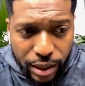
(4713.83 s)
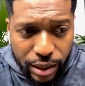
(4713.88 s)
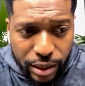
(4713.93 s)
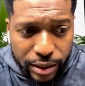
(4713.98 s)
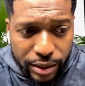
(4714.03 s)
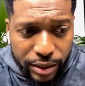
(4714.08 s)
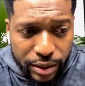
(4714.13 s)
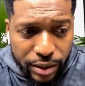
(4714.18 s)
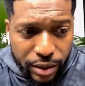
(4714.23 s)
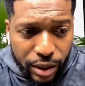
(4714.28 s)

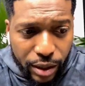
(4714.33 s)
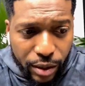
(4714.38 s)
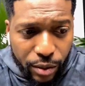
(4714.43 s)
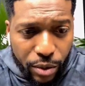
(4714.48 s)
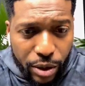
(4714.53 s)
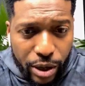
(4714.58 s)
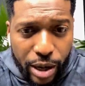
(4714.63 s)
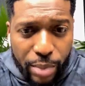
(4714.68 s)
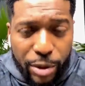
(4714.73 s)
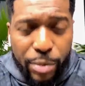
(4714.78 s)
is
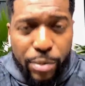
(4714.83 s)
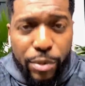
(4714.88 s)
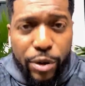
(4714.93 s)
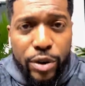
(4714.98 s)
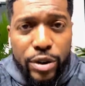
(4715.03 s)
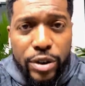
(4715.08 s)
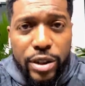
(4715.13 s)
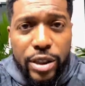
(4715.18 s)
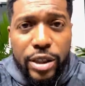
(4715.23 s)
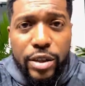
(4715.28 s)
uh, what I'm
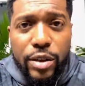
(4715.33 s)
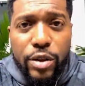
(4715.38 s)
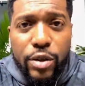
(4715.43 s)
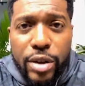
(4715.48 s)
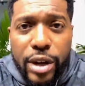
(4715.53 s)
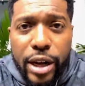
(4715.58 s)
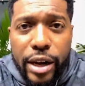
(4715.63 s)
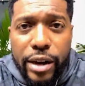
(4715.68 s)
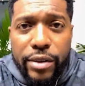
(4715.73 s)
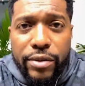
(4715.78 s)
immersed in
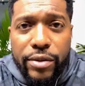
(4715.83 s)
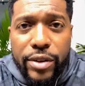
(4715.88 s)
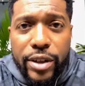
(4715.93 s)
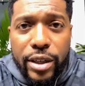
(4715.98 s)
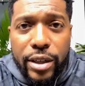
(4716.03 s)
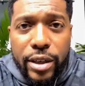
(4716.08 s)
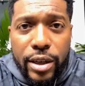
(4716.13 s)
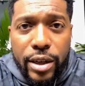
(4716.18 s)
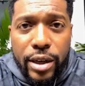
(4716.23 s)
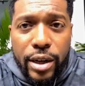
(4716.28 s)

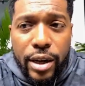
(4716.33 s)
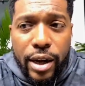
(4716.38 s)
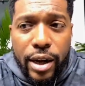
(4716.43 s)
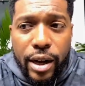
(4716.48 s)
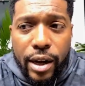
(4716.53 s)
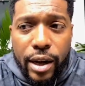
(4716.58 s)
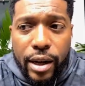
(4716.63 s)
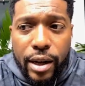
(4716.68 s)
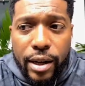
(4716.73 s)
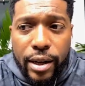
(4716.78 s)
creatively,
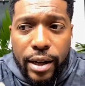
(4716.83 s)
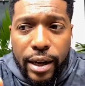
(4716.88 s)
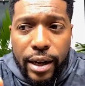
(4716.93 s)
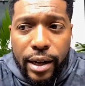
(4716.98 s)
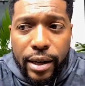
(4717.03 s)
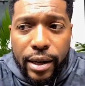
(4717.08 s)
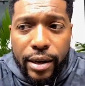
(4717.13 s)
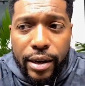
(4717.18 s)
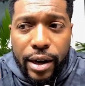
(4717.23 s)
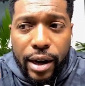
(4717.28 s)
mm-hmm. uh,
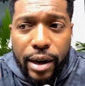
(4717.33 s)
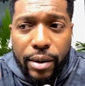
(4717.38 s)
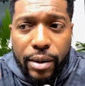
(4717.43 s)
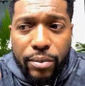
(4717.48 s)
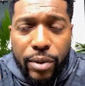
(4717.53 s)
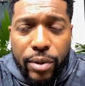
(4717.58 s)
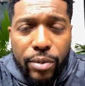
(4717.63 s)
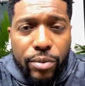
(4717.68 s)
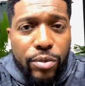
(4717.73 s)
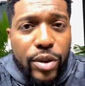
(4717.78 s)
and
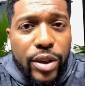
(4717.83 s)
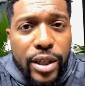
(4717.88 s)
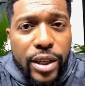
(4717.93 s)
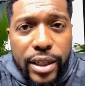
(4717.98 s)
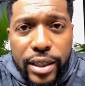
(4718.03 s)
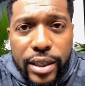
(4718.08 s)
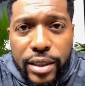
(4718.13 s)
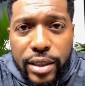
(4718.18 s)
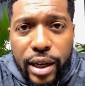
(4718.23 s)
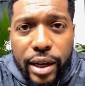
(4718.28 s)
I'm I'm
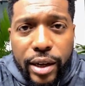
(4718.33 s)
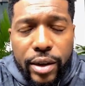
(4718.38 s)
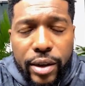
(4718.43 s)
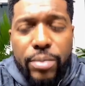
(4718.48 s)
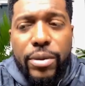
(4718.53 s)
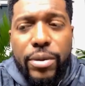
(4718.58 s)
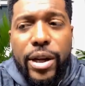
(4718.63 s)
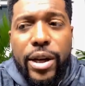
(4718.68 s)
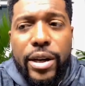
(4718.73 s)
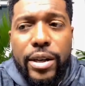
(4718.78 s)
really
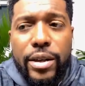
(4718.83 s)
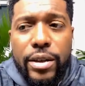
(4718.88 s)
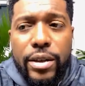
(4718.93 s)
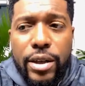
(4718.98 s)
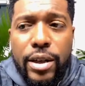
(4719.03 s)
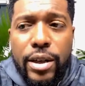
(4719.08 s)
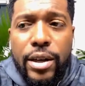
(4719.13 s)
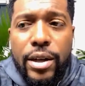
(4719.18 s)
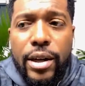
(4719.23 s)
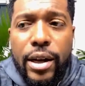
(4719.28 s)
excited about
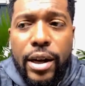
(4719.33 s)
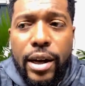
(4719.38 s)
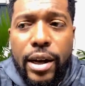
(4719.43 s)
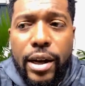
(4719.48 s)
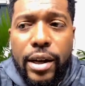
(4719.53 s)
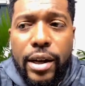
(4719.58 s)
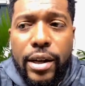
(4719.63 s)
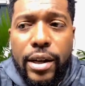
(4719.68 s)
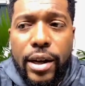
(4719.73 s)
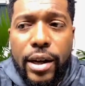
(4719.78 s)
it.
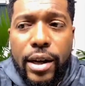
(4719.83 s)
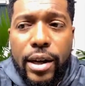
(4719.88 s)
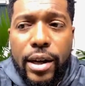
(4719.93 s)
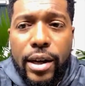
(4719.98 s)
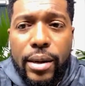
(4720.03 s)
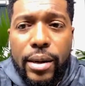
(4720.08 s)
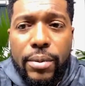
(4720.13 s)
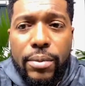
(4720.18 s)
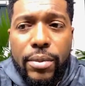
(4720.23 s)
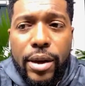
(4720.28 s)
And
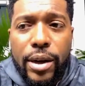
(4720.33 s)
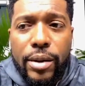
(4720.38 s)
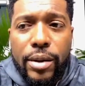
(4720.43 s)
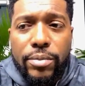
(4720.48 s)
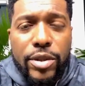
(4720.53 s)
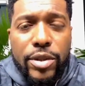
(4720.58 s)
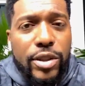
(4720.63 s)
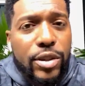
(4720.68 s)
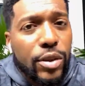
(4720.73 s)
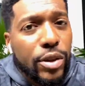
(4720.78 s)
um,
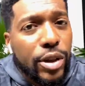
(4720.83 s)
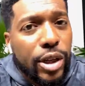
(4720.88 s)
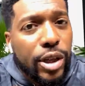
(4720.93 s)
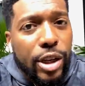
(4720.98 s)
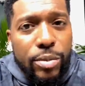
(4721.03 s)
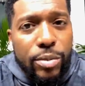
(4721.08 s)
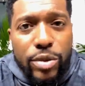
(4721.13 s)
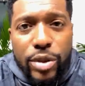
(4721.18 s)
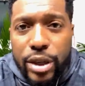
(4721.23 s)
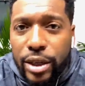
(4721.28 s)
I'm just going
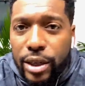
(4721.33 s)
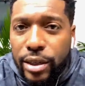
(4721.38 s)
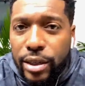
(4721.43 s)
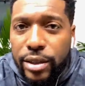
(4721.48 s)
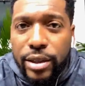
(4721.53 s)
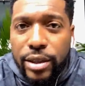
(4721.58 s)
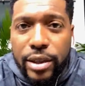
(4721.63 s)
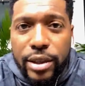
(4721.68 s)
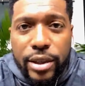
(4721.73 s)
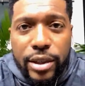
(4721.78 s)
to keep
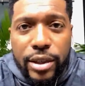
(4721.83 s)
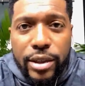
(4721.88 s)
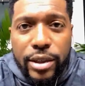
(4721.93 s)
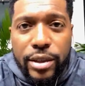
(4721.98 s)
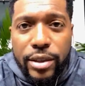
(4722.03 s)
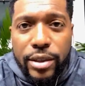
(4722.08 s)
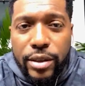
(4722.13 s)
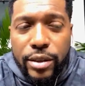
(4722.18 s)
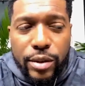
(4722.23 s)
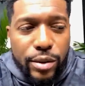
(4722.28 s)
trucking
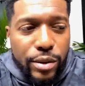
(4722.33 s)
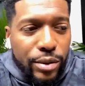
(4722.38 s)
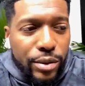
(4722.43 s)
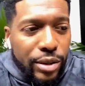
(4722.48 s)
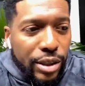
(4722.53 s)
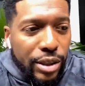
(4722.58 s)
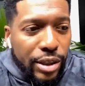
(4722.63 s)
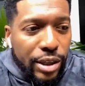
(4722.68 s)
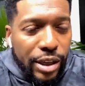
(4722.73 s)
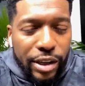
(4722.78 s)
uh,
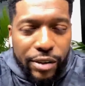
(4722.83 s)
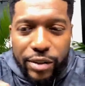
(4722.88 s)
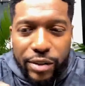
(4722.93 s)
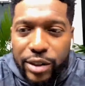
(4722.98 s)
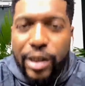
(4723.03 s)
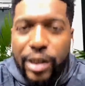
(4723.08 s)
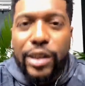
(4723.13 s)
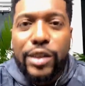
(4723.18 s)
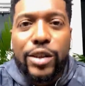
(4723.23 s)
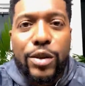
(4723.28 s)
until
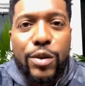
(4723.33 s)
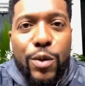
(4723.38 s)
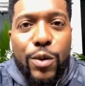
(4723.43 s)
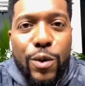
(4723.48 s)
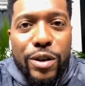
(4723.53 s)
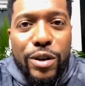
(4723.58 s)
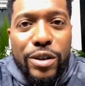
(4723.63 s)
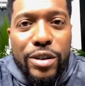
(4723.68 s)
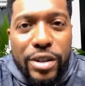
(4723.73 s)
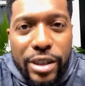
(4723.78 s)
everything's in
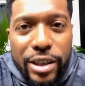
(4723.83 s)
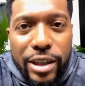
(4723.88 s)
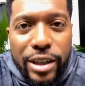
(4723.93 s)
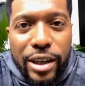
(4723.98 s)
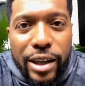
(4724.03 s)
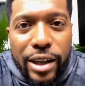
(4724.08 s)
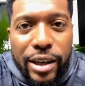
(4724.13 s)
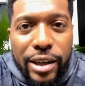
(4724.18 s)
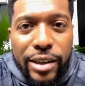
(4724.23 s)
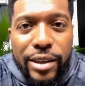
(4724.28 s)
order
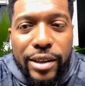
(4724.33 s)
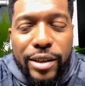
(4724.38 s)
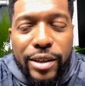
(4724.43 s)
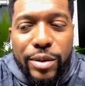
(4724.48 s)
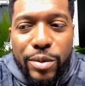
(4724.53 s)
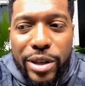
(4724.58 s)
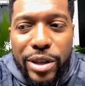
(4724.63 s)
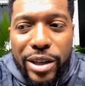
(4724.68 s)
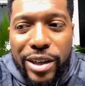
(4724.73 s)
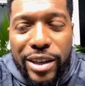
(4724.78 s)
mm-hmm. and
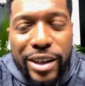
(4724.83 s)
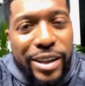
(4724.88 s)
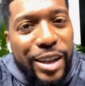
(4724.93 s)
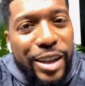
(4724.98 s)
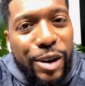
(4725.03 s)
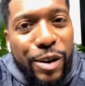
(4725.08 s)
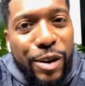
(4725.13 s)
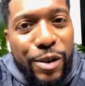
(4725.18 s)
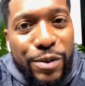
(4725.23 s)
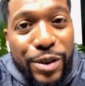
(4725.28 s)
uh, we can
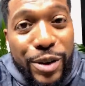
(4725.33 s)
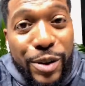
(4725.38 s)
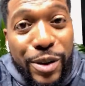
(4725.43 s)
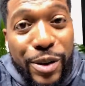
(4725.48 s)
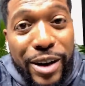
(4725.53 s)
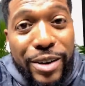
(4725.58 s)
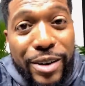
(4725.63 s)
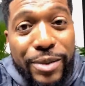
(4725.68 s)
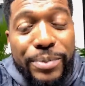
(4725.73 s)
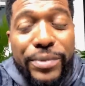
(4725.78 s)
get that off
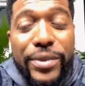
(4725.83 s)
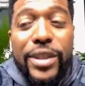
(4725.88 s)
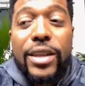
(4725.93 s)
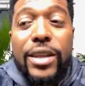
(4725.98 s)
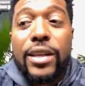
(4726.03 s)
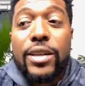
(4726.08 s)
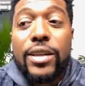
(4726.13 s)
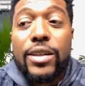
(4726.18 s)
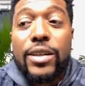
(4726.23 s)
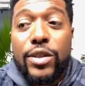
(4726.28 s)
the ground.
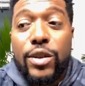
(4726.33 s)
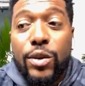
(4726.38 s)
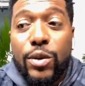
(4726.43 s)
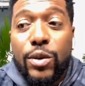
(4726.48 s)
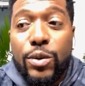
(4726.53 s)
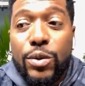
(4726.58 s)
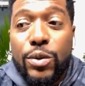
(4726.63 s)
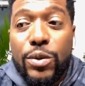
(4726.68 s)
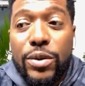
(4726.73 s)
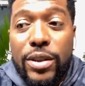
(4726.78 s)

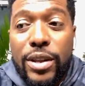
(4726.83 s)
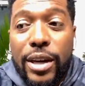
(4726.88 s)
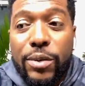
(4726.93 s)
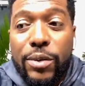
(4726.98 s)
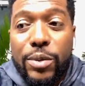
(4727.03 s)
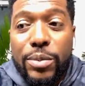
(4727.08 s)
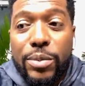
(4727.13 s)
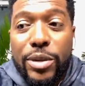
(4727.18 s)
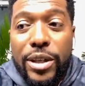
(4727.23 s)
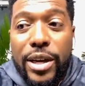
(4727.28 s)
So
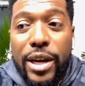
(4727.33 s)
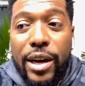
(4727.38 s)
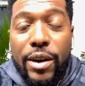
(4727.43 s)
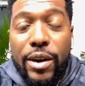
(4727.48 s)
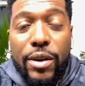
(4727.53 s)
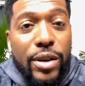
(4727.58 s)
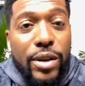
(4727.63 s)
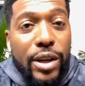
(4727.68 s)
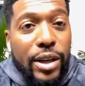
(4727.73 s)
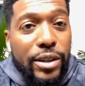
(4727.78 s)
that would be
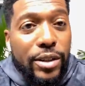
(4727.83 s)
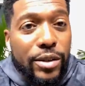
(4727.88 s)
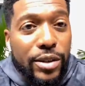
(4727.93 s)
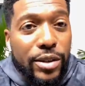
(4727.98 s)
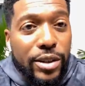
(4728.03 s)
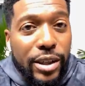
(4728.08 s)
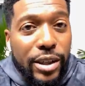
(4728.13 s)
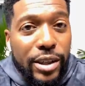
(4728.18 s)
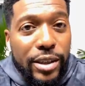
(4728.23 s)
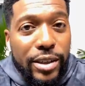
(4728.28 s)
now.
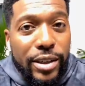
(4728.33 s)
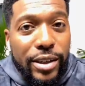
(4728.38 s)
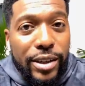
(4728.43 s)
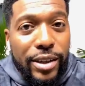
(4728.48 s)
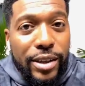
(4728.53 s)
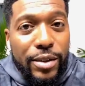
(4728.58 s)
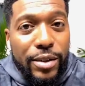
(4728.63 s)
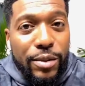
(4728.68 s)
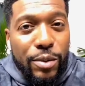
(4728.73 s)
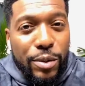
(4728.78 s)
And you
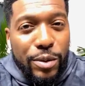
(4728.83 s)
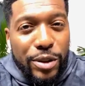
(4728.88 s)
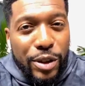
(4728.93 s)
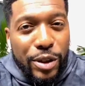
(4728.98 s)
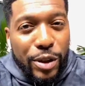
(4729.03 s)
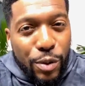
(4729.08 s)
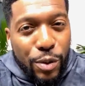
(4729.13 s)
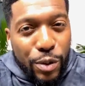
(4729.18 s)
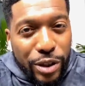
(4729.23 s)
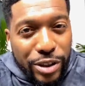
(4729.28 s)
said, uh,
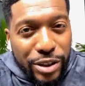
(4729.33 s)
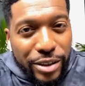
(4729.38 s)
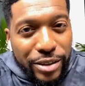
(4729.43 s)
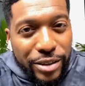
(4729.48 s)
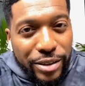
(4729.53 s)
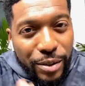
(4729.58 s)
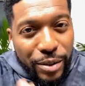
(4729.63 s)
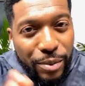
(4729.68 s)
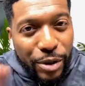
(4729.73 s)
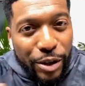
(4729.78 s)
what was the
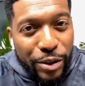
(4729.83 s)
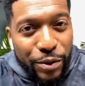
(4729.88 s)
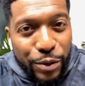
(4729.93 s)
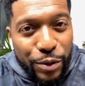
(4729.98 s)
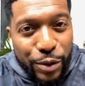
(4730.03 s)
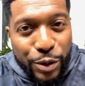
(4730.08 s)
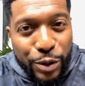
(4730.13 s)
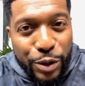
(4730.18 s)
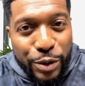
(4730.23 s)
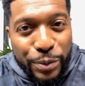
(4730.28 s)
question
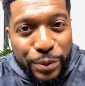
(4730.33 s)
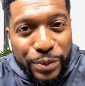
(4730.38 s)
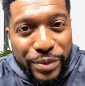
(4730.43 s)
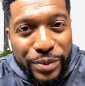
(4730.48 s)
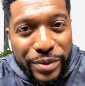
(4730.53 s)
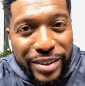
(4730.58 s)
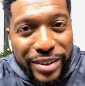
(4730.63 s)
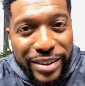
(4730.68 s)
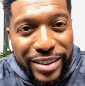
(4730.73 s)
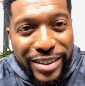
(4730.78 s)
about the future?
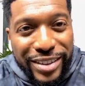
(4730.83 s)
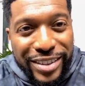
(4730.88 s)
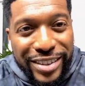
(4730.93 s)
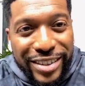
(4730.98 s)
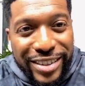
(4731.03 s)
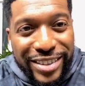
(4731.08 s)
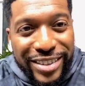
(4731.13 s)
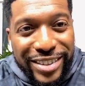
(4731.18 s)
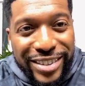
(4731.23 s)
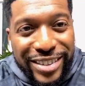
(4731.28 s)
The vision
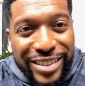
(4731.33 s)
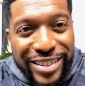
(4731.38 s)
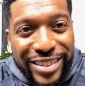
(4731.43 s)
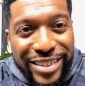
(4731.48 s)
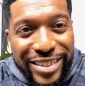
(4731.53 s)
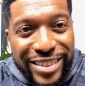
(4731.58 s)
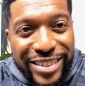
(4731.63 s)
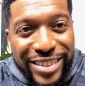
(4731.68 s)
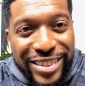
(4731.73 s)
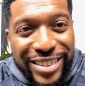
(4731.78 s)
for the future.